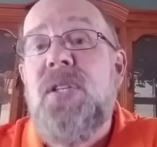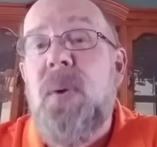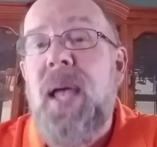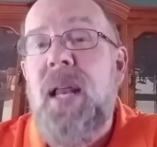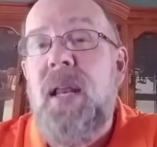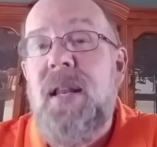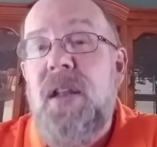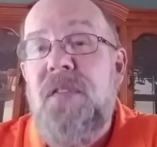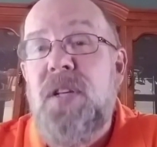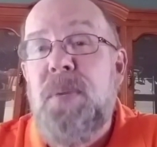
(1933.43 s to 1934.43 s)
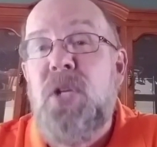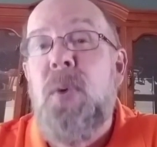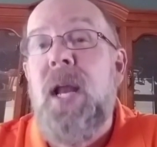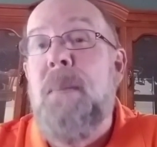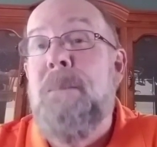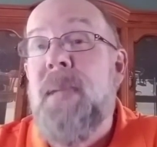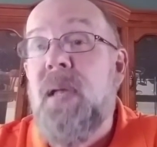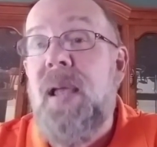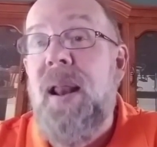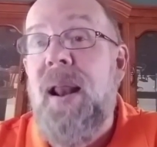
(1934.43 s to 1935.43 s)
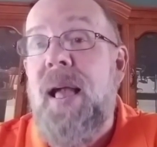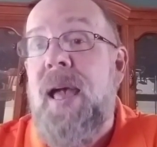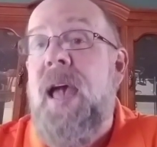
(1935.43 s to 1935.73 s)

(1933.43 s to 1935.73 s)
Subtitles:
So again, the difference between $1.5 million and